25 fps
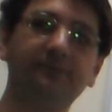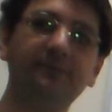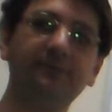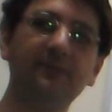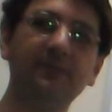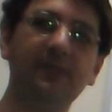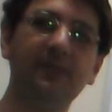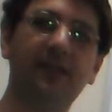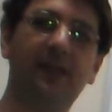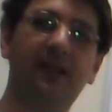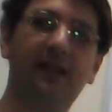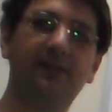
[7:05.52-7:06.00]

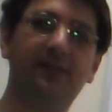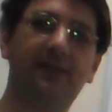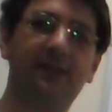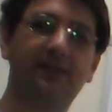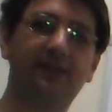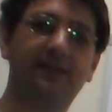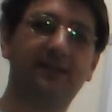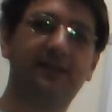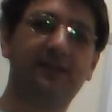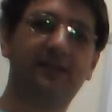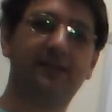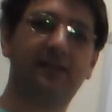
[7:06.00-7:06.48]

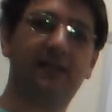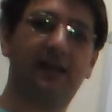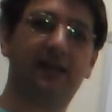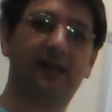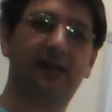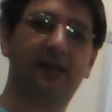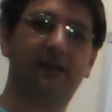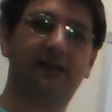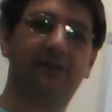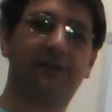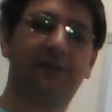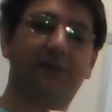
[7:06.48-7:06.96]
this
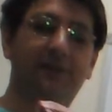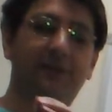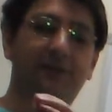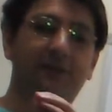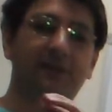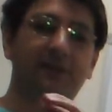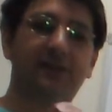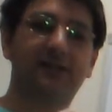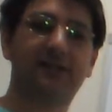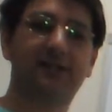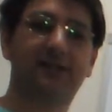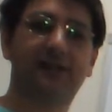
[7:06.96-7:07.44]

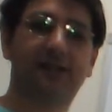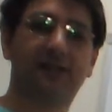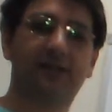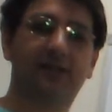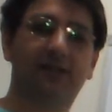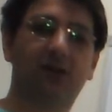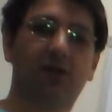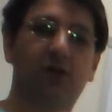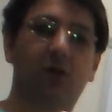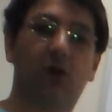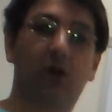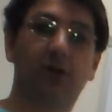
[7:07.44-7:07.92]
first
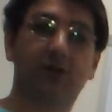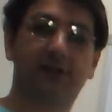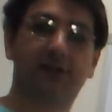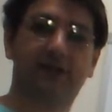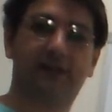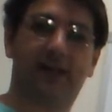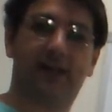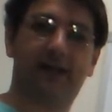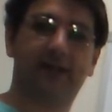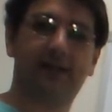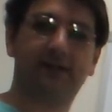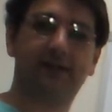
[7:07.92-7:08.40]

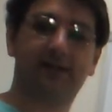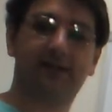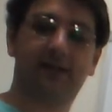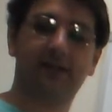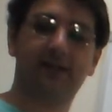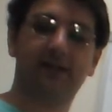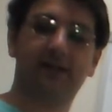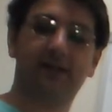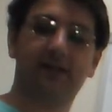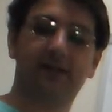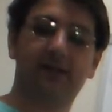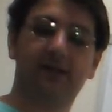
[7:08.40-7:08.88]
contact
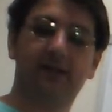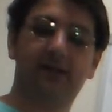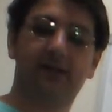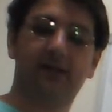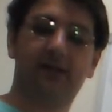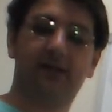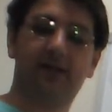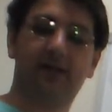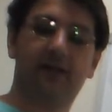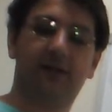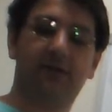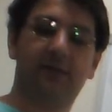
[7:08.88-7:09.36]

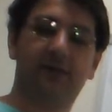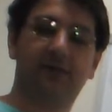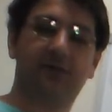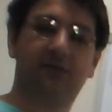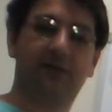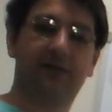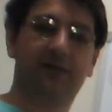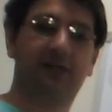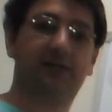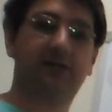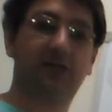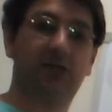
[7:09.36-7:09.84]
between
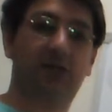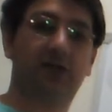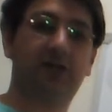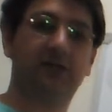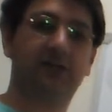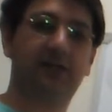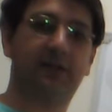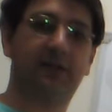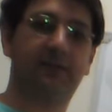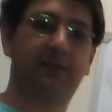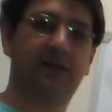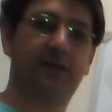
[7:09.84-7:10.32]
the tongue
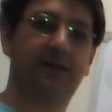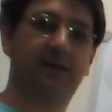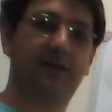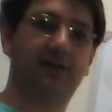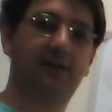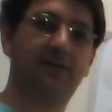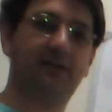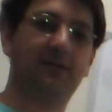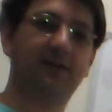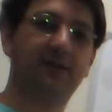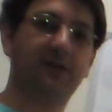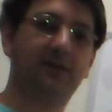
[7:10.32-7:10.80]
tip and the
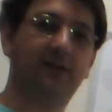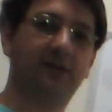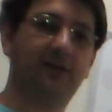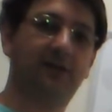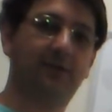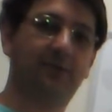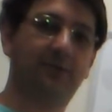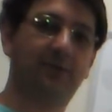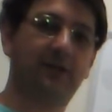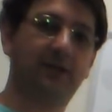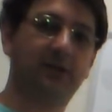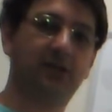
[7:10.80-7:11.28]
alveolar
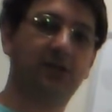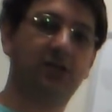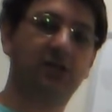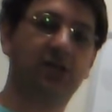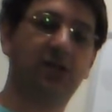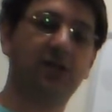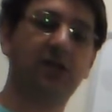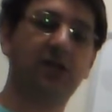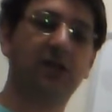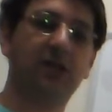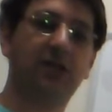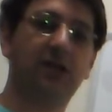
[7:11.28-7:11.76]
ridge,
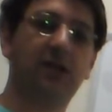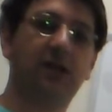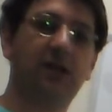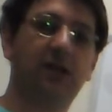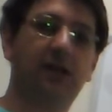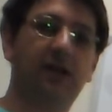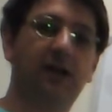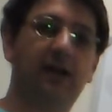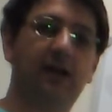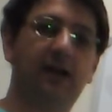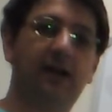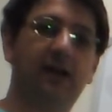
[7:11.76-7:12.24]

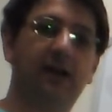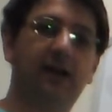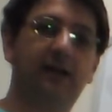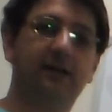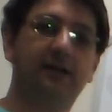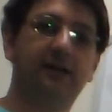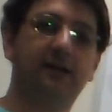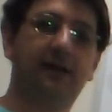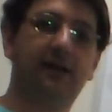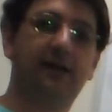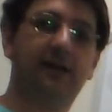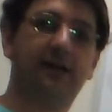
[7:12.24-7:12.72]
and
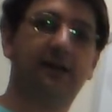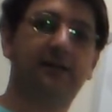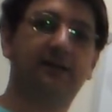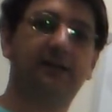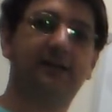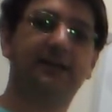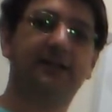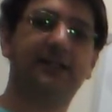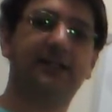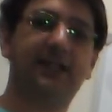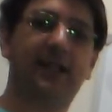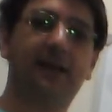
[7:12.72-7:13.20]
at the
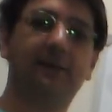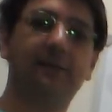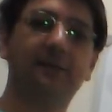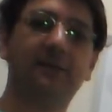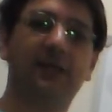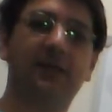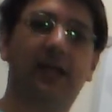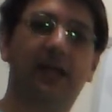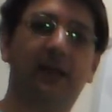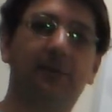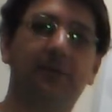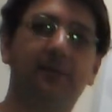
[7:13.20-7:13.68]
same
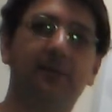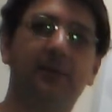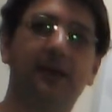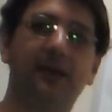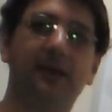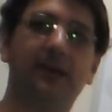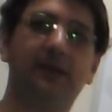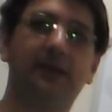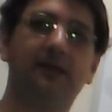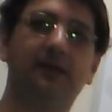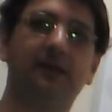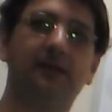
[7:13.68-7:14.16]
time
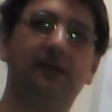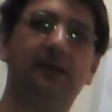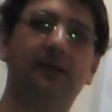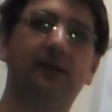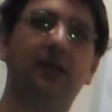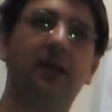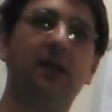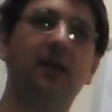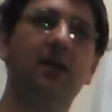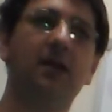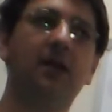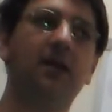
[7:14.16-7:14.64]
being
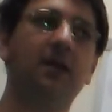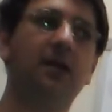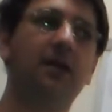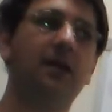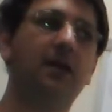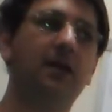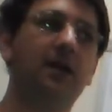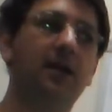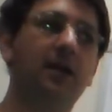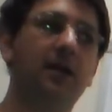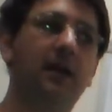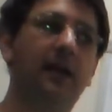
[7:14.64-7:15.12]

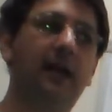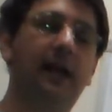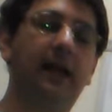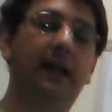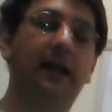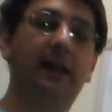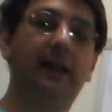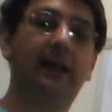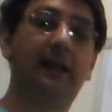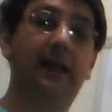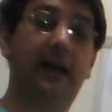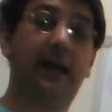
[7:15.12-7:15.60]

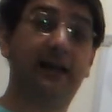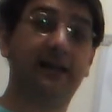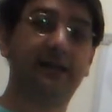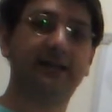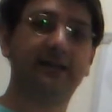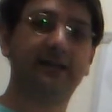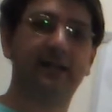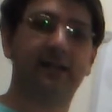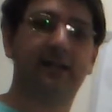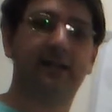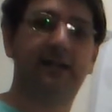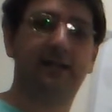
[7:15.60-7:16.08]

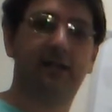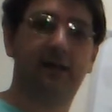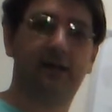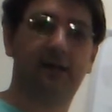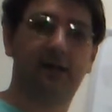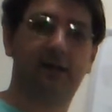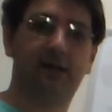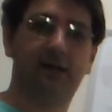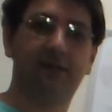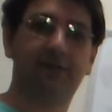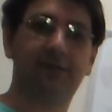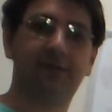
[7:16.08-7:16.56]
lax
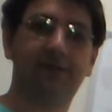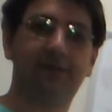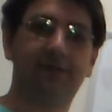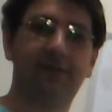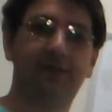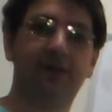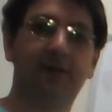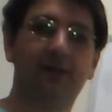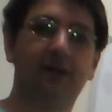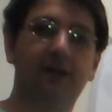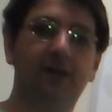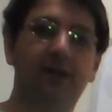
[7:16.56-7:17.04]
enough
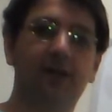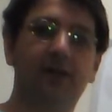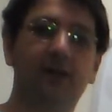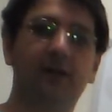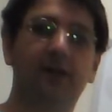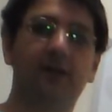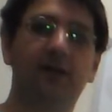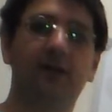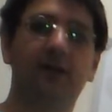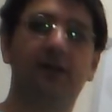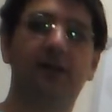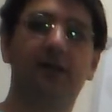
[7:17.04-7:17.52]

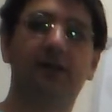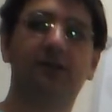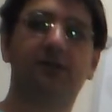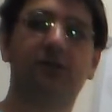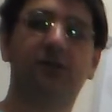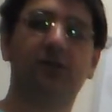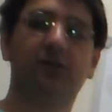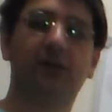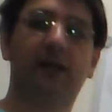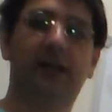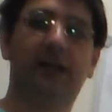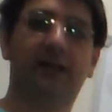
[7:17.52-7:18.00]
to
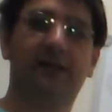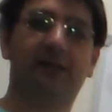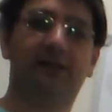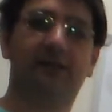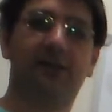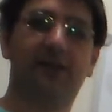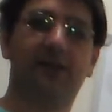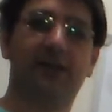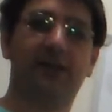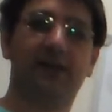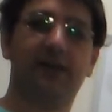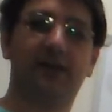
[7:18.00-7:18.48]
let
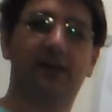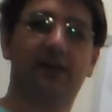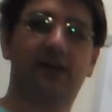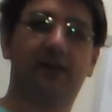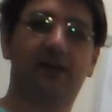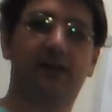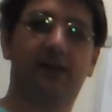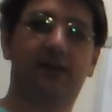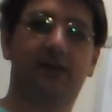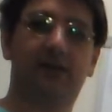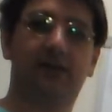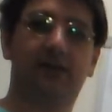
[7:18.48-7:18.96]
the
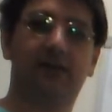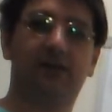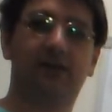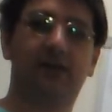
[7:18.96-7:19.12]
air